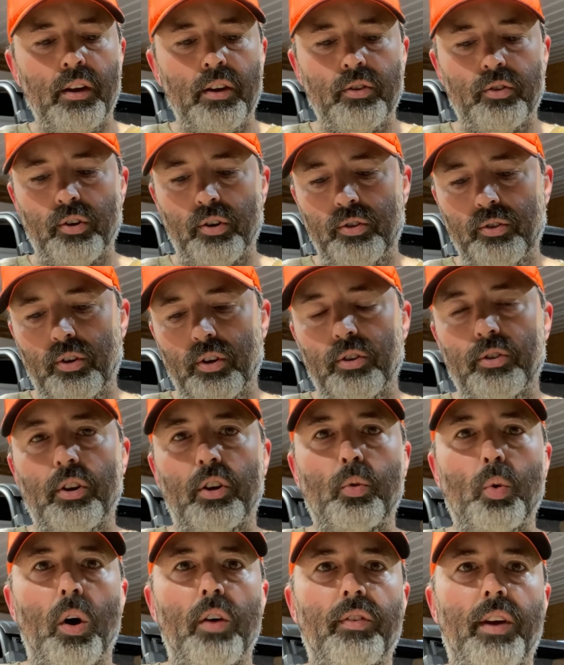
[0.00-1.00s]
just as
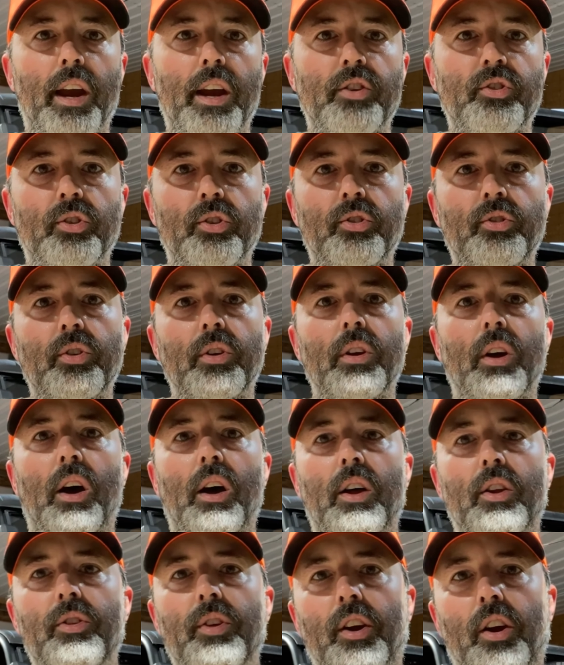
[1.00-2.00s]
12 gauge is
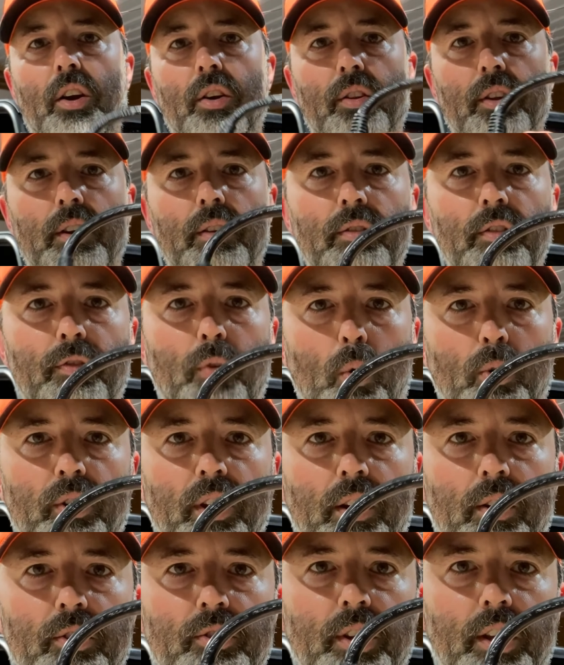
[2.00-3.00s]
thicker than
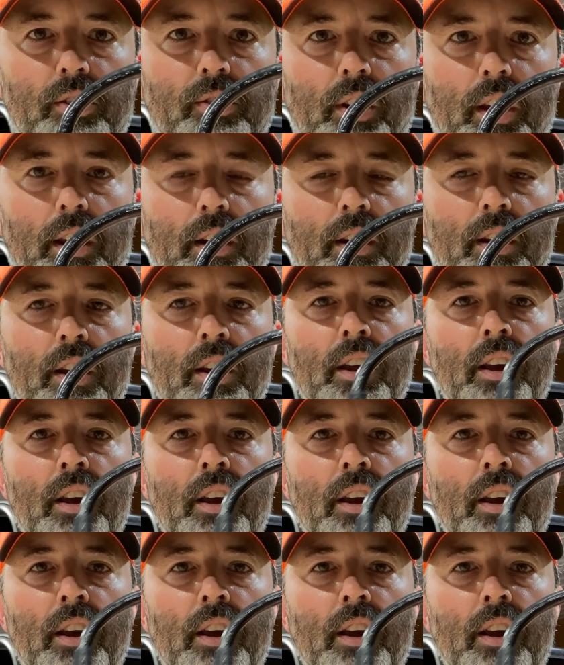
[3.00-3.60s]
14 or 16.